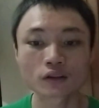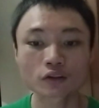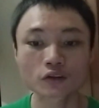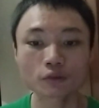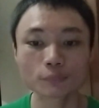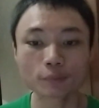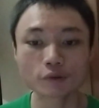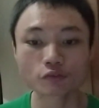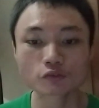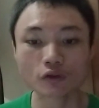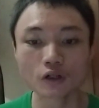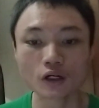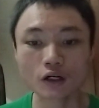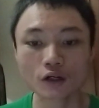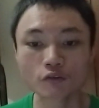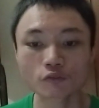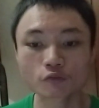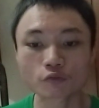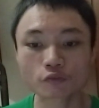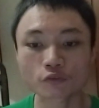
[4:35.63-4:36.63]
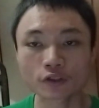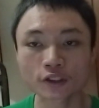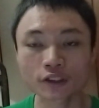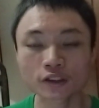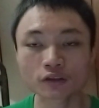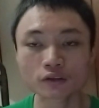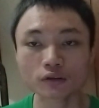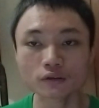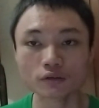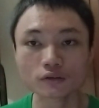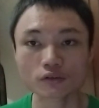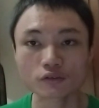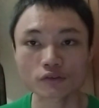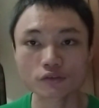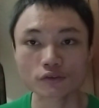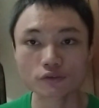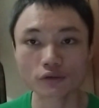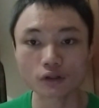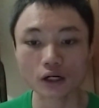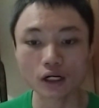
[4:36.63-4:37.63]
Could be from fear,
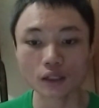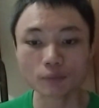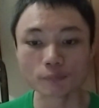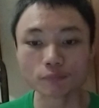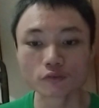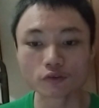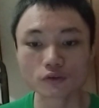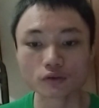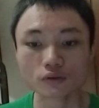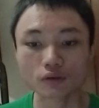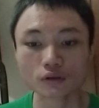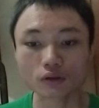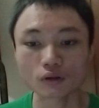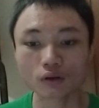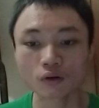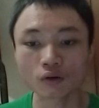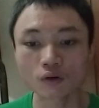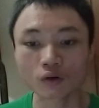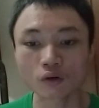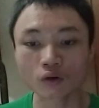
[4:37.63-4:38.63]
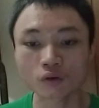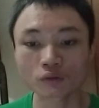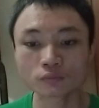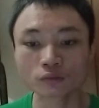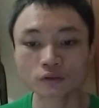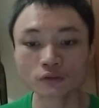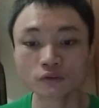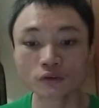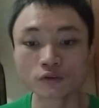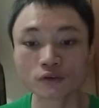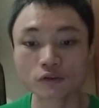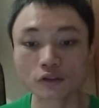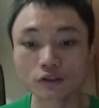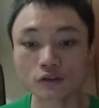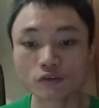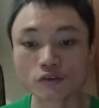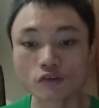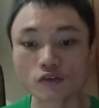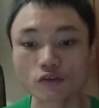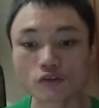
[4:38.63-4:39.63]
doubt, or
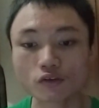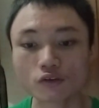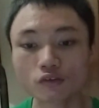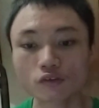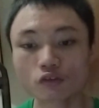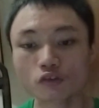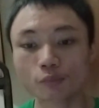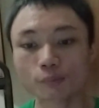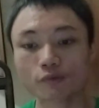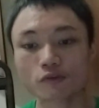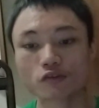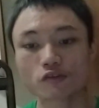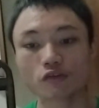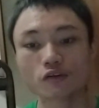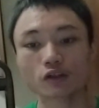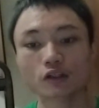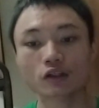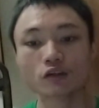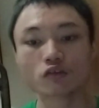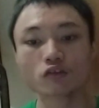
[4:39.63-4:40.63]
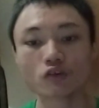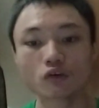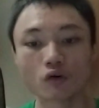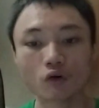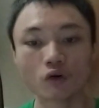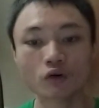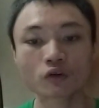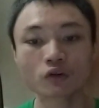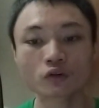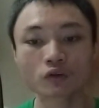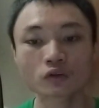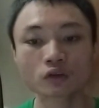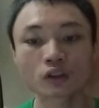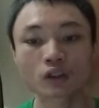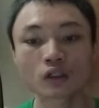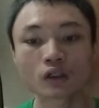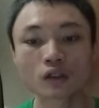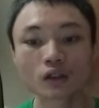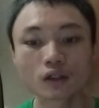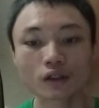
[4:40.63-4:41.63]
reluctance to proceed, or
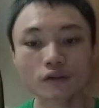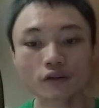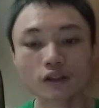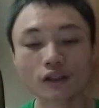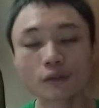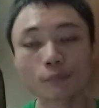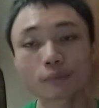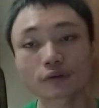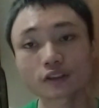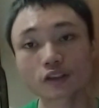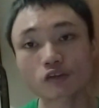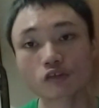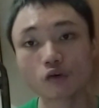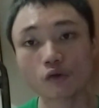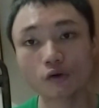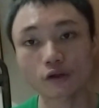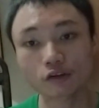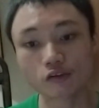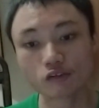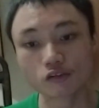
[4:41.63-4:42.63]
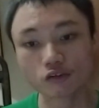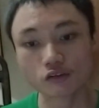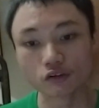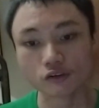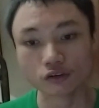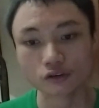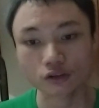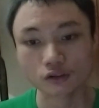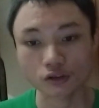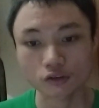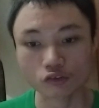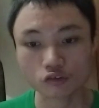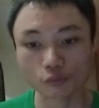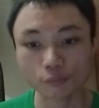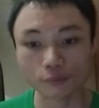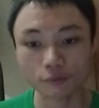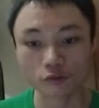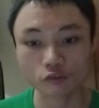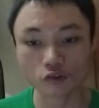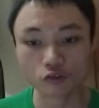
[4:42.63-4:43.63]
deliberate choice to
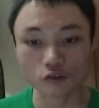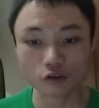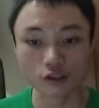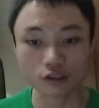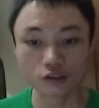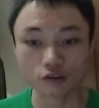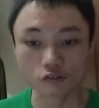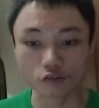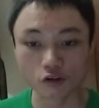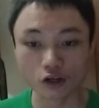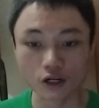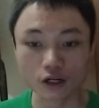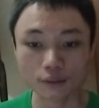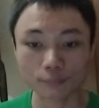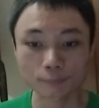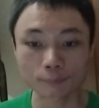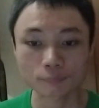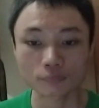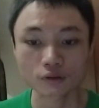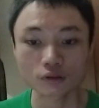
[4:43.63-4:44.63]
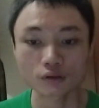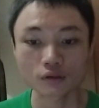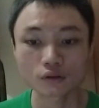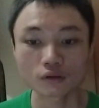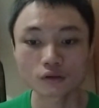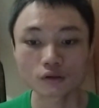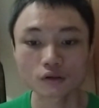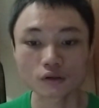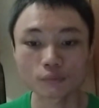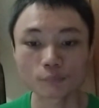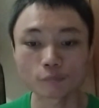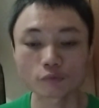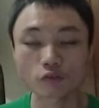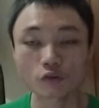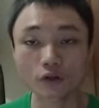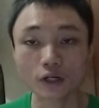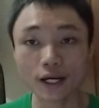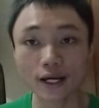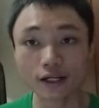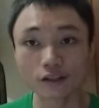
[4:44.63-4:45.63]
take time
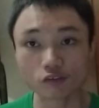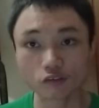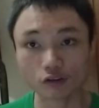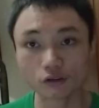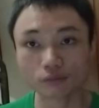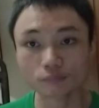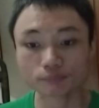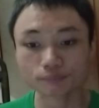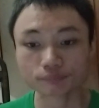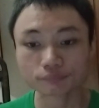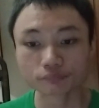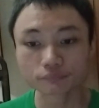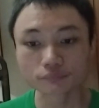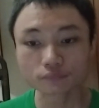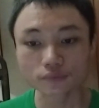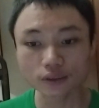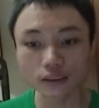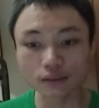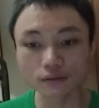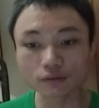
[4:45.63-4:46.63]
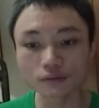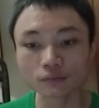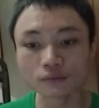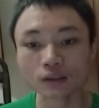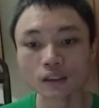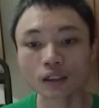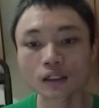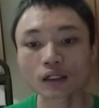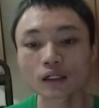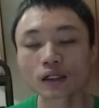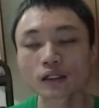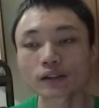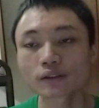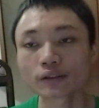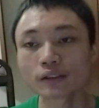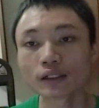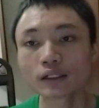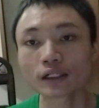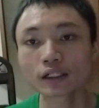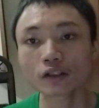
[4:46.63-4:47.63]
before acting.
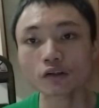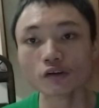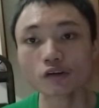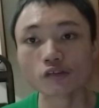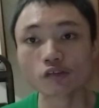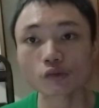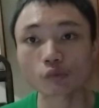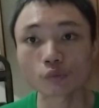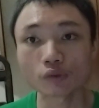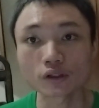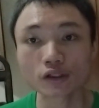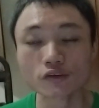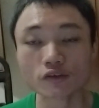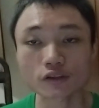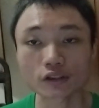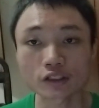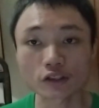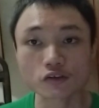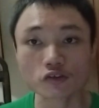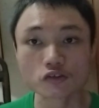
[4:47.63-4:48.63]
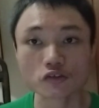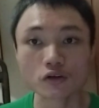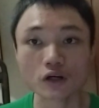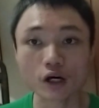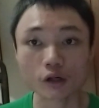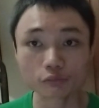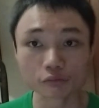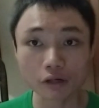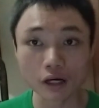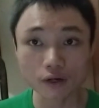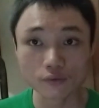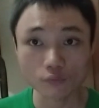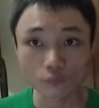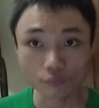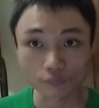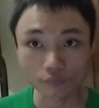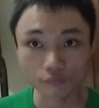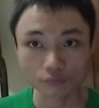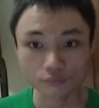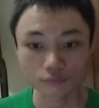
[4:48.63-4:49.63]
The Indonesian word is ragu.